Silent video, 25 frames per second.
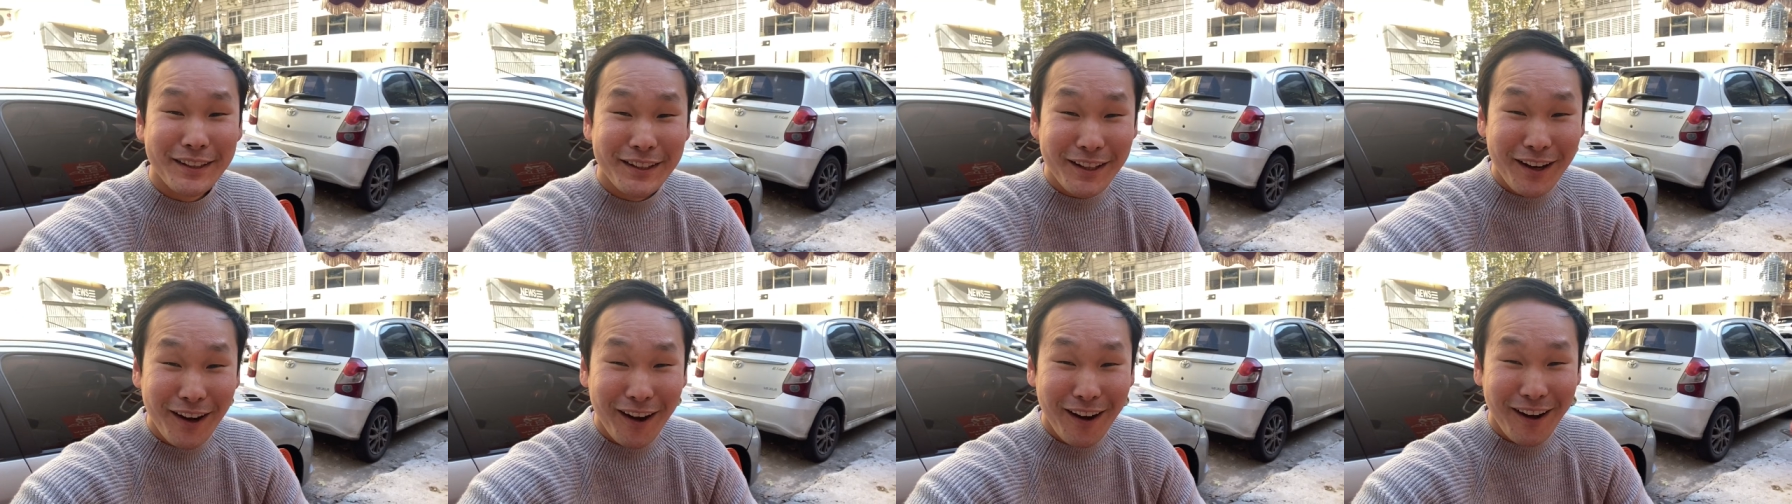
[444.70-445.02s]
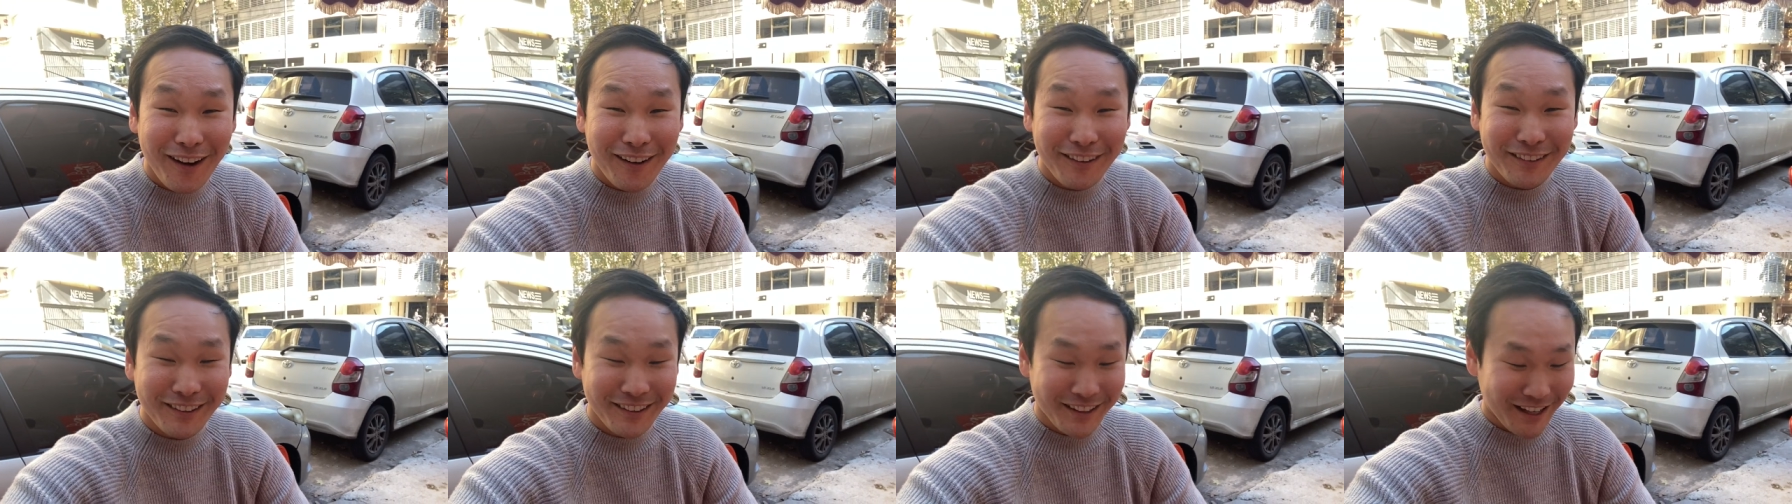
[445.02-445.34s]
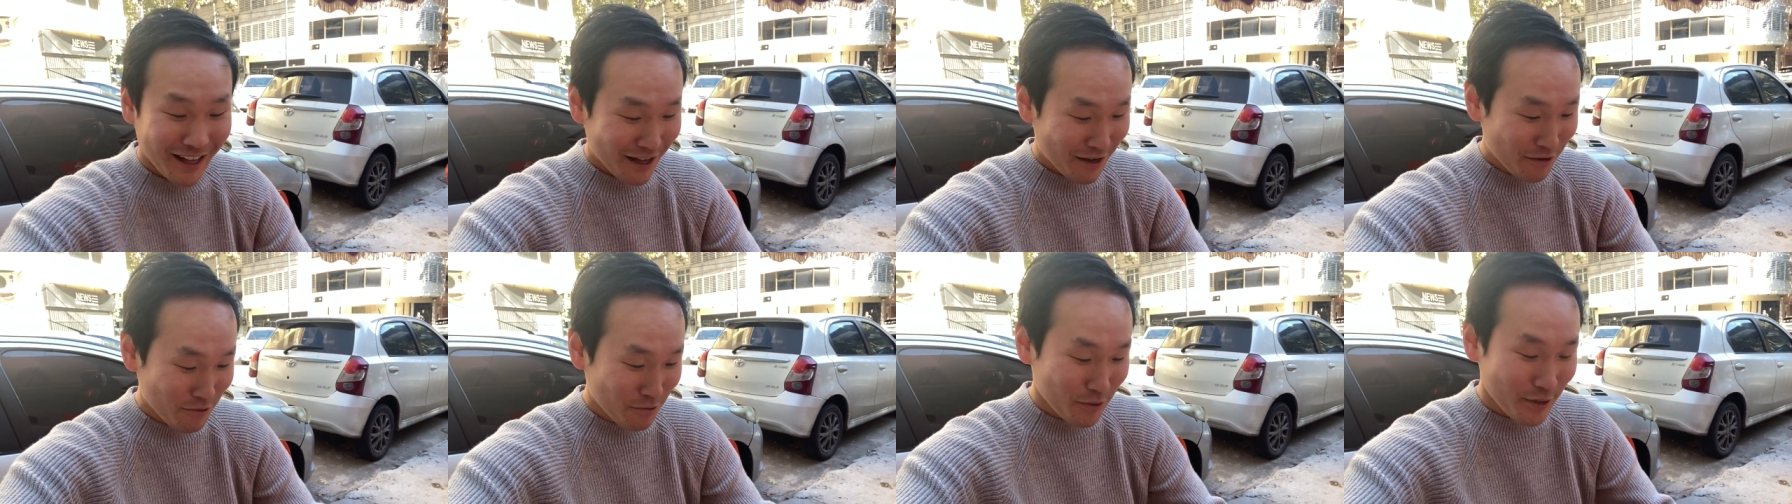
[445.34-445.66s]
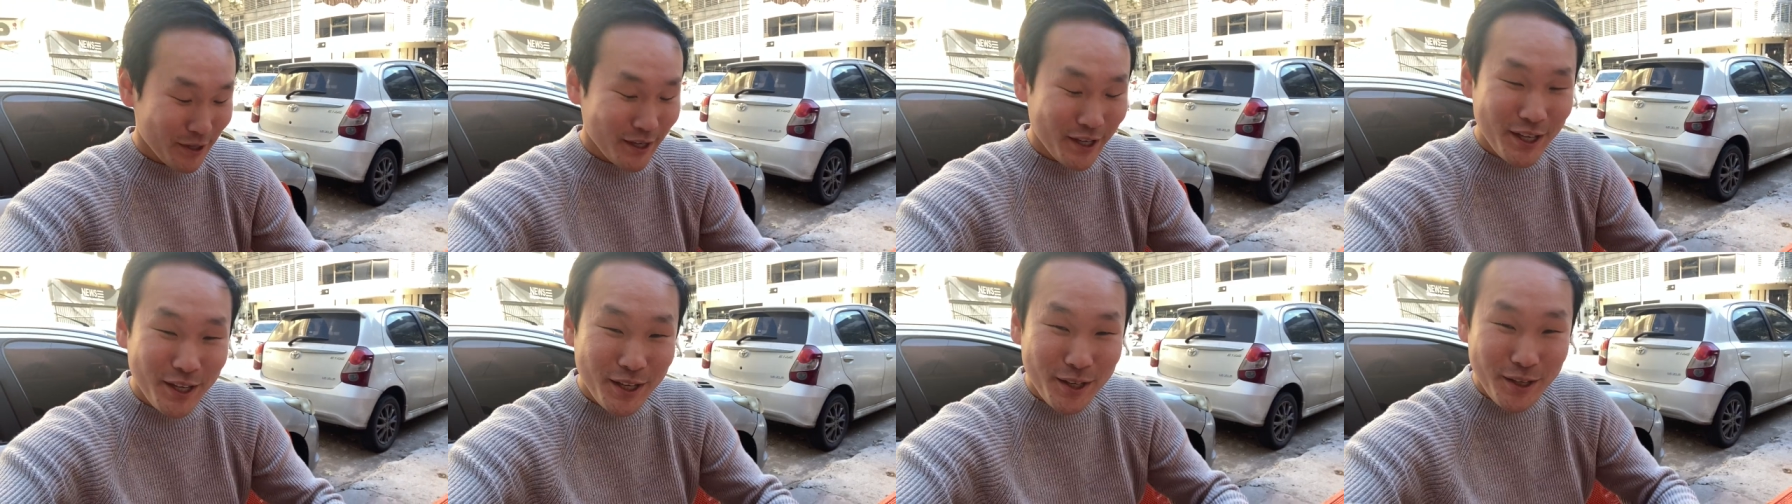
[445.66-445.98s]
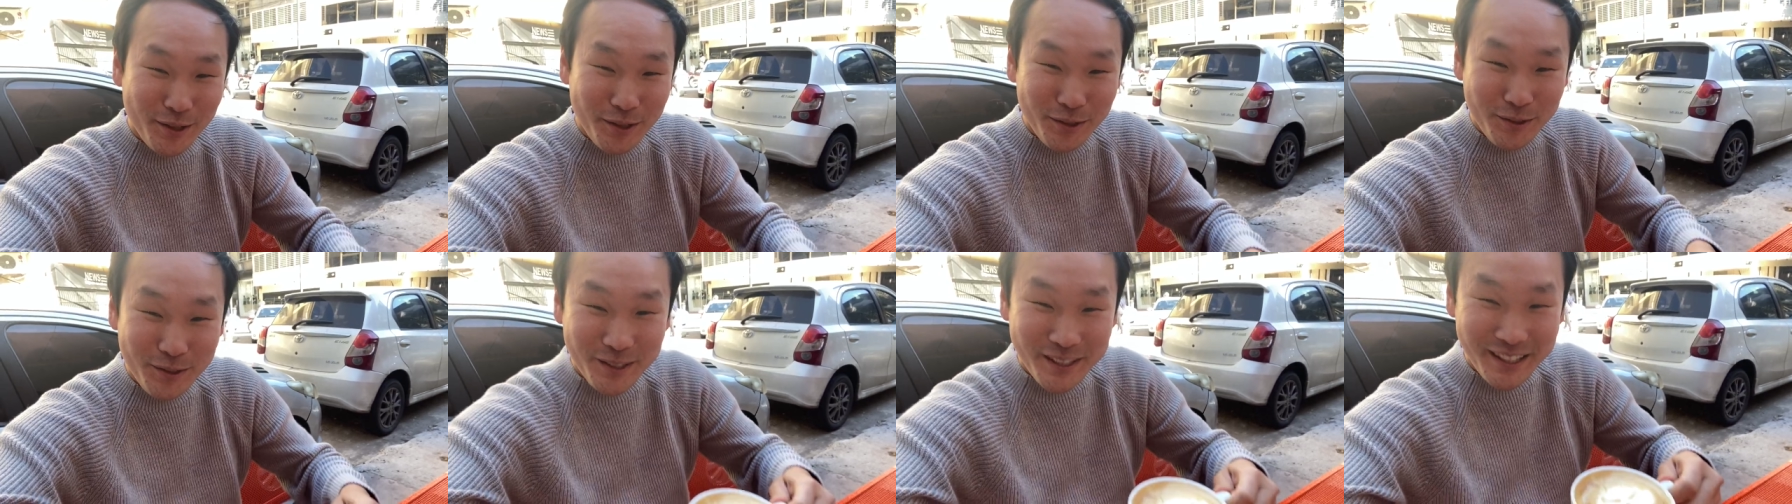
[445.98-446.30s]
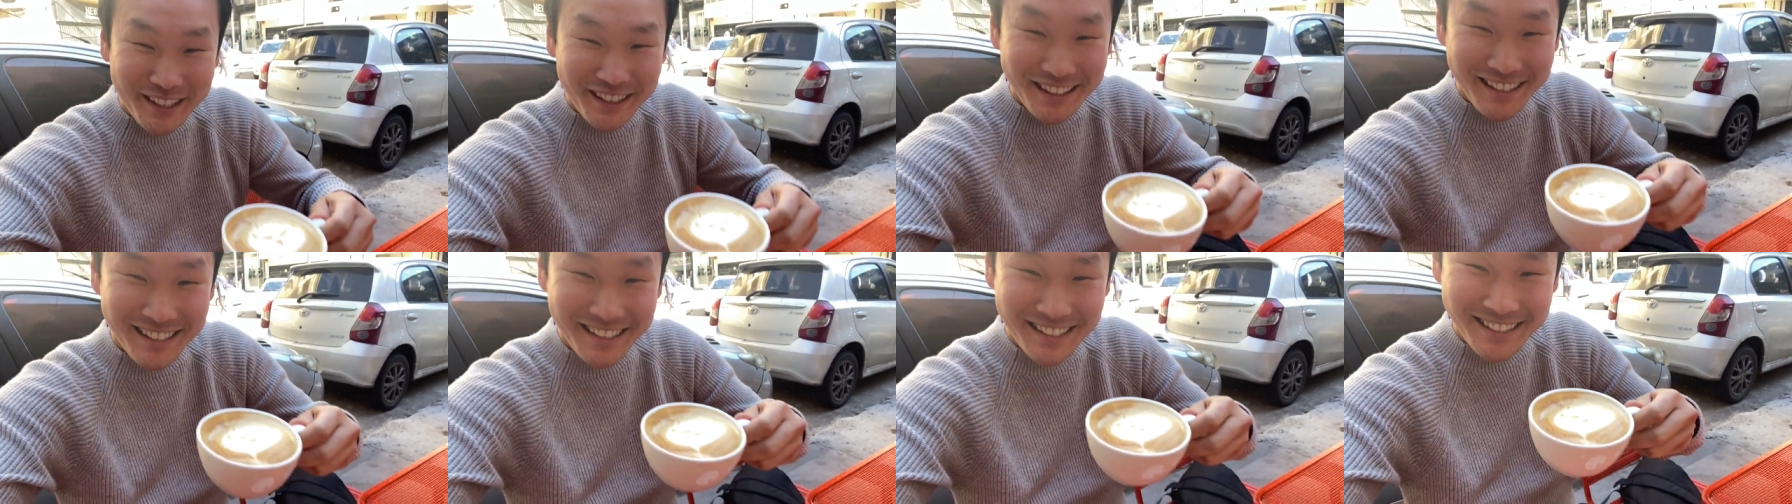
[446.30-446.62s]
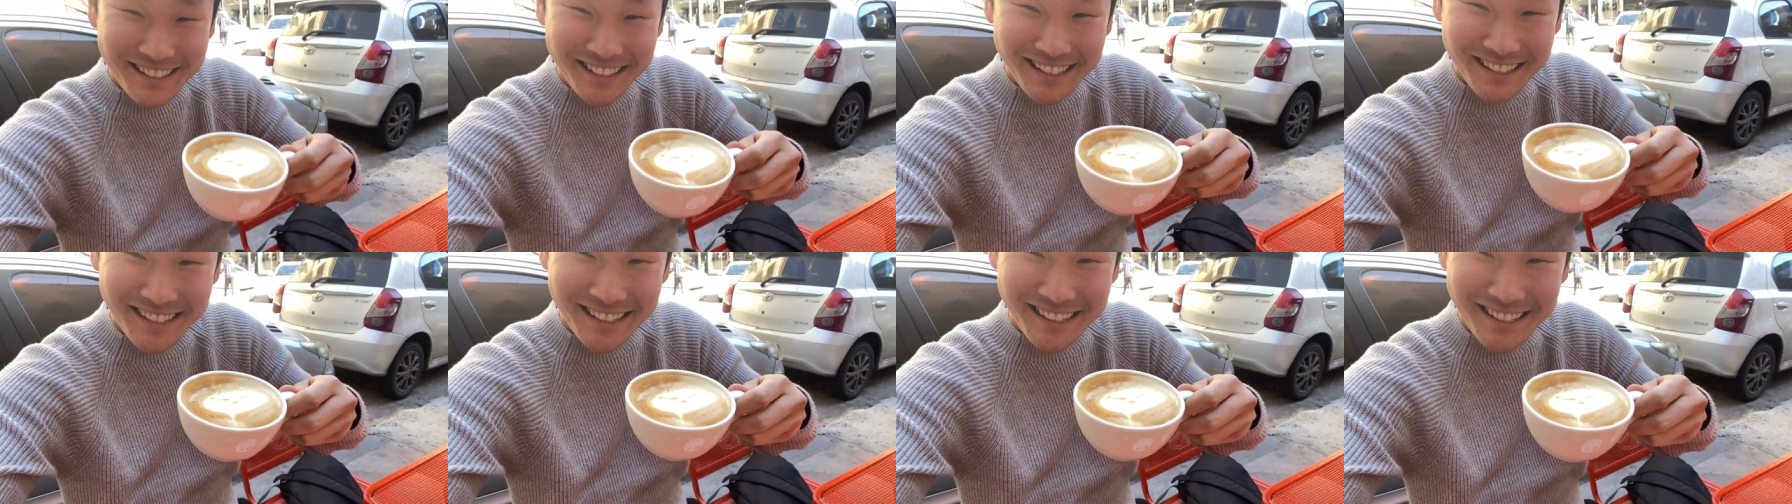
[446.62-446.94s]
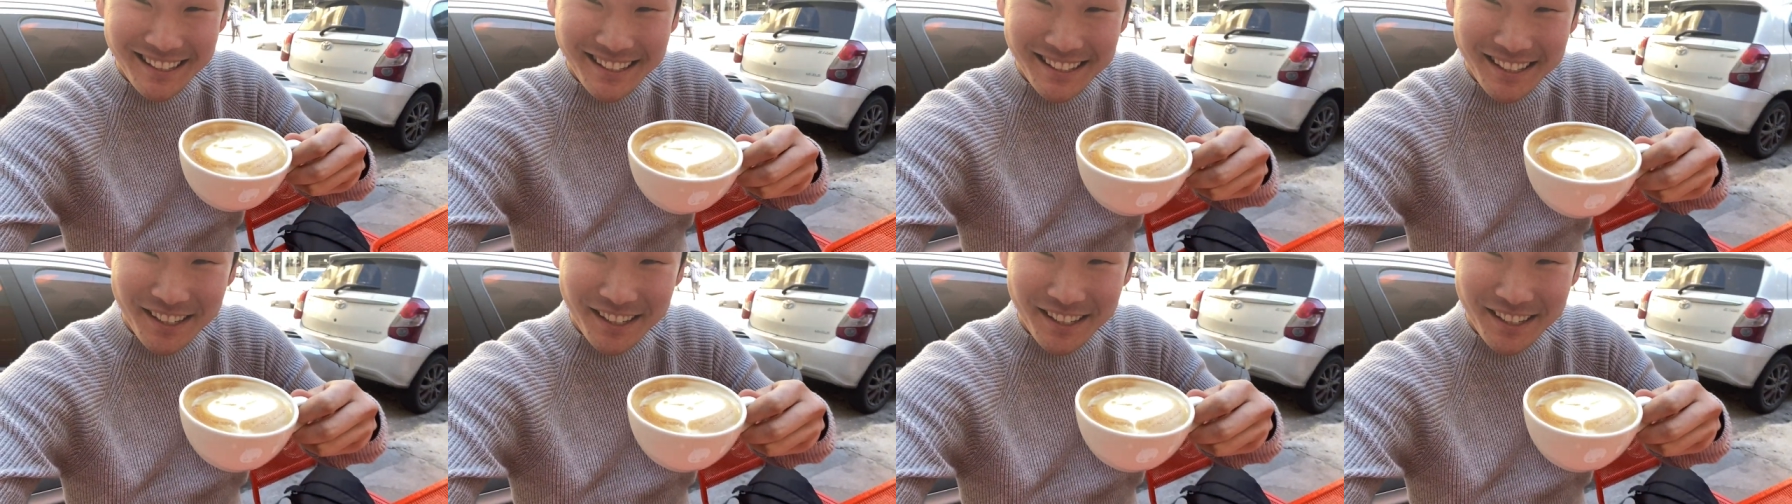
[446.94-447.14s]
Y'all, look how cute this is.